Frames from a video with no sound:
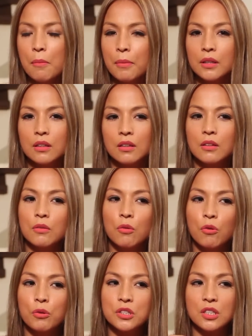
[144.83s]
But
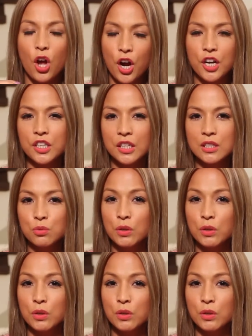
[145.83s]
what's harder is